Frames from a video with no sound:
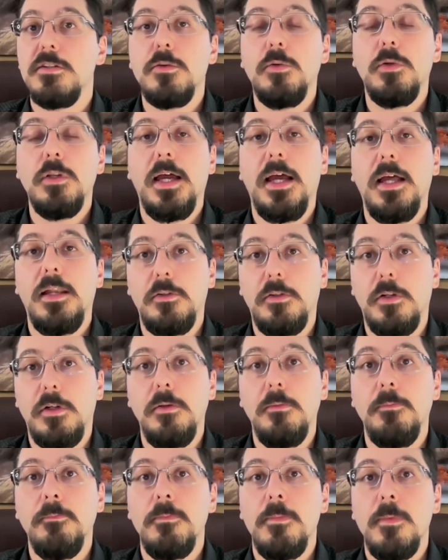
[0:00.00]

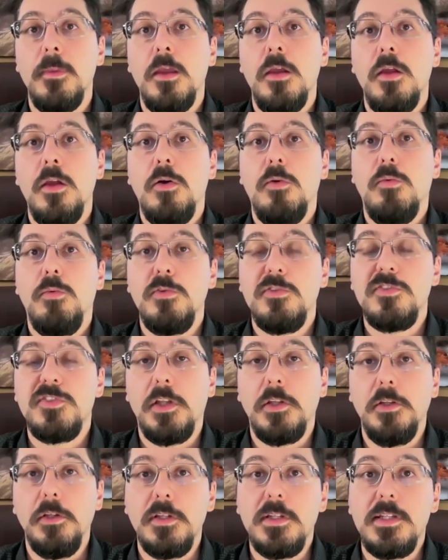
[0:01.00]
collateral will
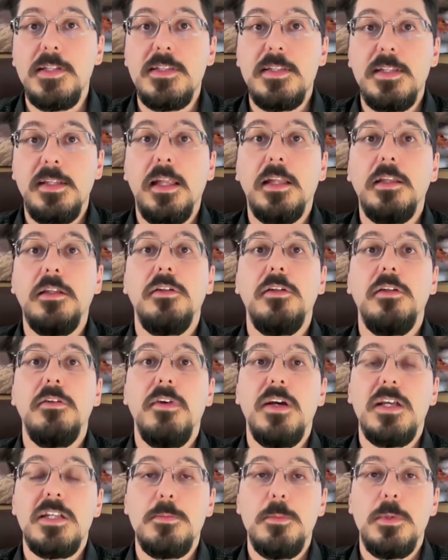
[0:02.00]
suddenly see that their
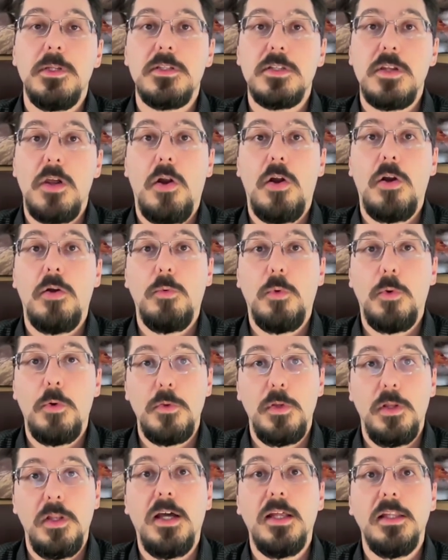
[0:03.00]
investments are worth
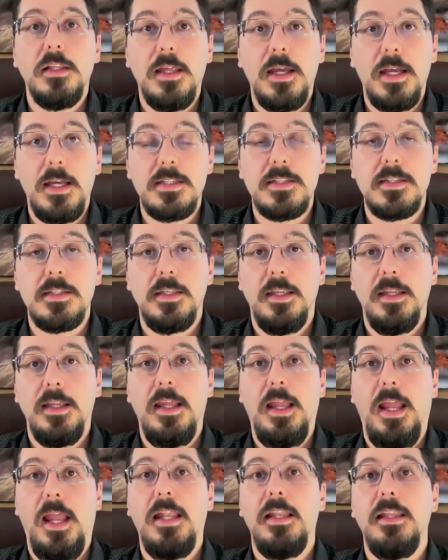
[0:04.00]
a lot less
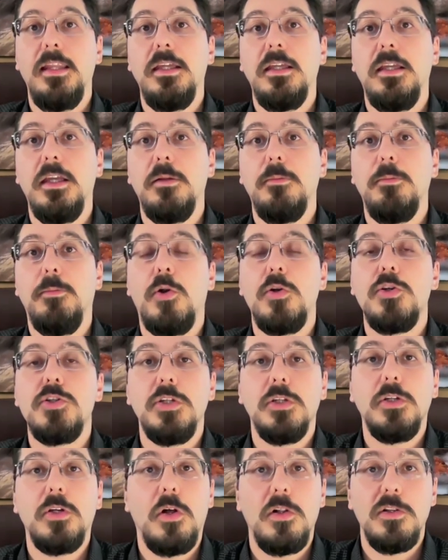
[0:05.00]
and they get
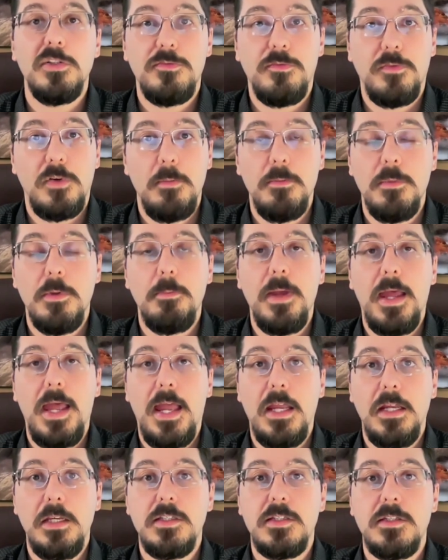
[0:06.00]
margin calls from the
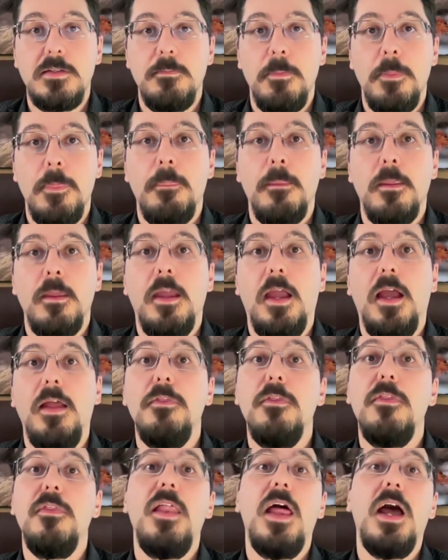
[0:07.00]
banks.
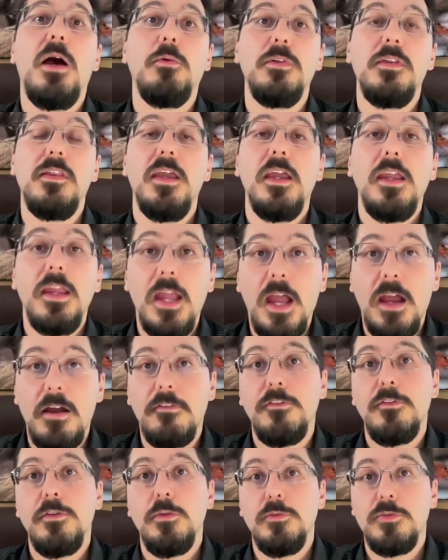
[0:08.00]
And now they
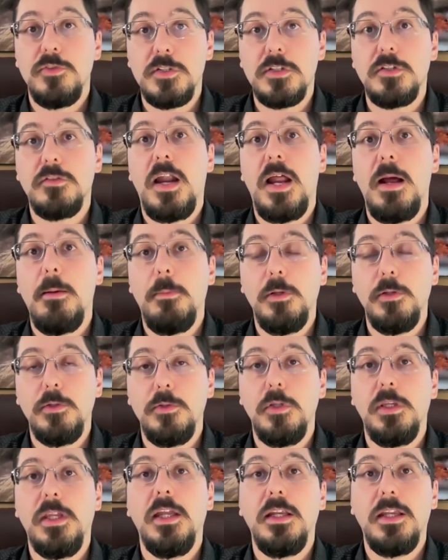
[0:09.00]
have to scramble
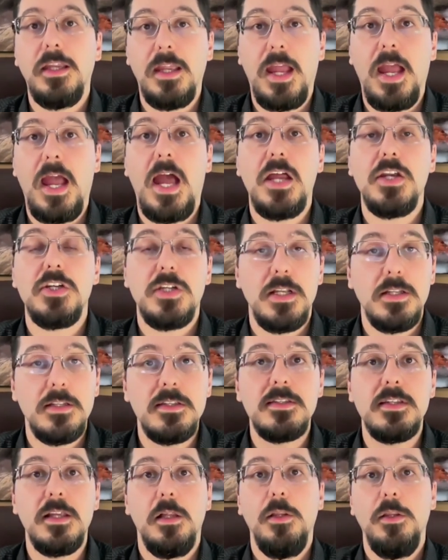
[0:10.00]
to get cash and
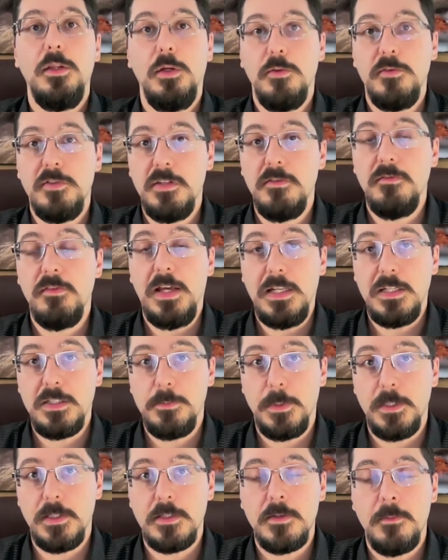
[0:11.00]
sell those
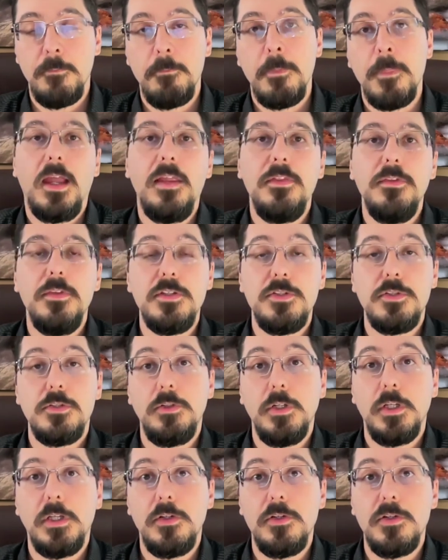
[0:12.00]
investments. And this
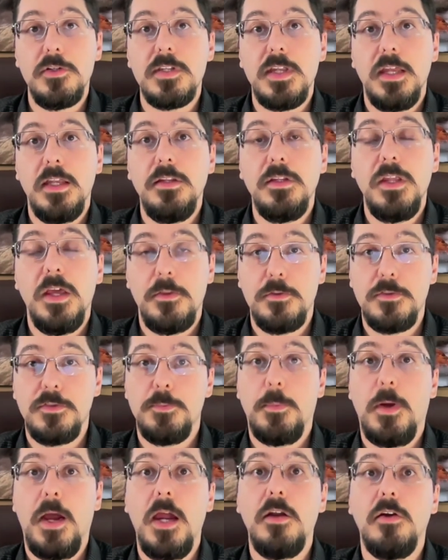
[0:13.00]
triggers a death
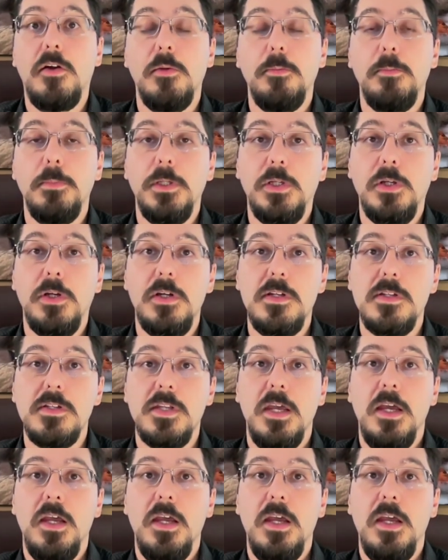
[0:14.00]
spiral because